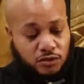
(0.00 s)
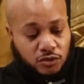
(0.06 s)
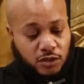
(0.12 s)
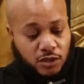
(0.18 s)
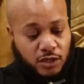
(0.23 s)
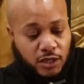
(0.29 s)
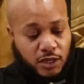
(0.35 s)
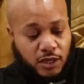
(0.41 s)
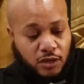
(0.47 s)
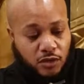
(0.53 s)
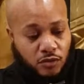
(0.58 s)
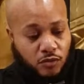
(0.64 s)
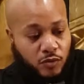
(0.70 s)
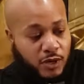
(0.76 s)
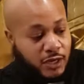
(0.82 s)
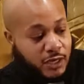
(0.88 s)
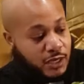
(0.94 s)
and they didn't know
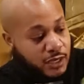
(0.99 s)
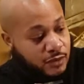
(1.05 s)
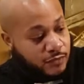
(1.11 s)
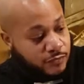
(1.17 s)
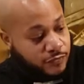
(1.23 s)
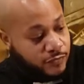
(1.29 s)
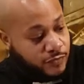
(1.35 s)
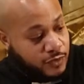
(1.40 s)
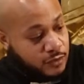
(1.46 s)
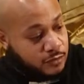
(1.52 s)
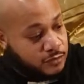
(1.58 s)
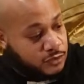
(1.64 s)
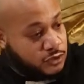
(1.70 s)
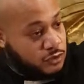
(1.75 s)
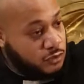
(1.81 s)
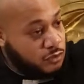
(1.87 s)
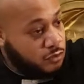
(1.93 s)
where to get them from.
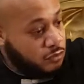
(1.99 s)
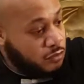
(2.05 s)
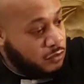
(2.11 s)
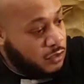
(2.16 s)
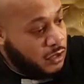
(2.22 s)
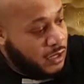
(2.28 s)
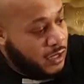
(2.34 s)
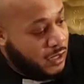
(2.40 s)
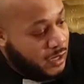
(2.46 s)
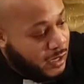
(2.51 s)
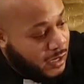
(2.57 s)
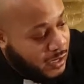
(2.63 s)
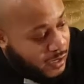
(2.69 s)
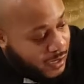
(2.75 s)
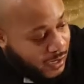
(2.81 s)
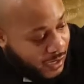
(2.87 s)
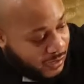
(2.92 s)
So
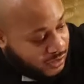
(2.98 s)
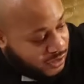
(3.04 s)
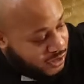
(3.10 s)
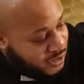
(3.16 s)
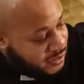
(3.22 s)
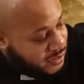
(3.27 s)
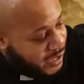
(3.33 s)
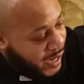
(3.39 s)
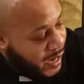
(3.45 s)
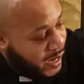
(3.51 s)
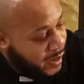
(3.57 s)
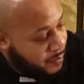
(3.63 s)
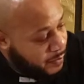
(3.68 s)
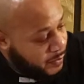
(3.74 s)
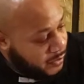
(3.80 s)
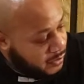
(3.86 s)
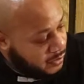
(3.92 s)
I just
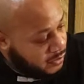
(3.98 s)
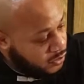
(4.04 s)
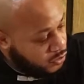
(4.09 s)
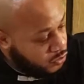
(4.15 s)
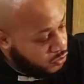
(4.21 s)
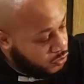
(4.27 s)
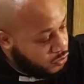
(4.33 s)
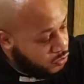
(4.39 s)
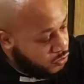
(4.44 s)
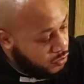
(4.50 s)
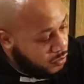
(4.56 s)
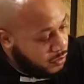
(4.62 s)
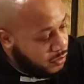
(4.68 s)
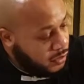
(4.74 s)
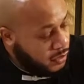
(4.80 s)
happened to,